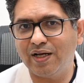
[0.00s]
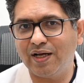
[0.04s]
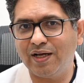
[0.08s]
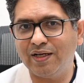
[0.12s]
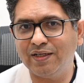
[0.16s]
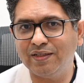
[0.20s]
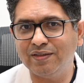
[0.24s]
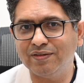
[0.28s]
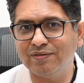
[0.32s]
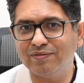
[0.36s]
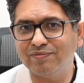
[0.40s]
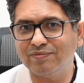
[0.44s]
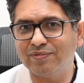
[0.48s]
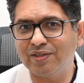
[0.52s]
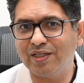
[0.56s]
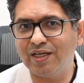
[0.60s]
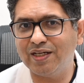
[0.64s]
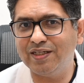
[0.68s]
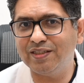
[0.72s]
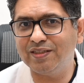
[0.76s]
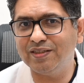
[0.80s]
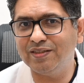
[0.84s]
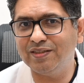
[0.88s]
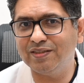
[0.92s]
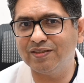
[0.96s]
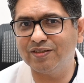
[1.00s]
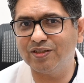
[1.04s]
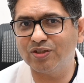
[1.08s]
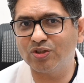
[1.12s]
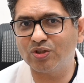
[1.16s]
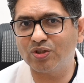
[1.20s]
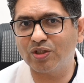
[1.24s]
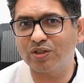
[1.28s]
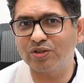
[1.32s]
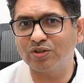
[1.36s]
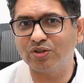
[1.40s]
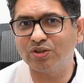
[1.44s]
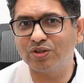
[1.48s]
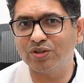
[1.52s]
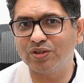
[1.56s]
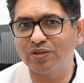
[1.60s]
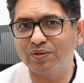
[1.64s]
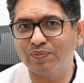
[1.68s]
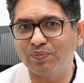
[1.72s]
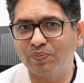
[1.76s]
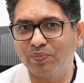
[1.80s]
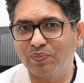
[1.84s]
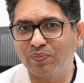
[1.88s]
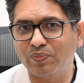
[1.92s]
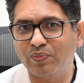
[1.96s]
And keratin is the structure,
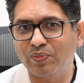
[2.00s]
the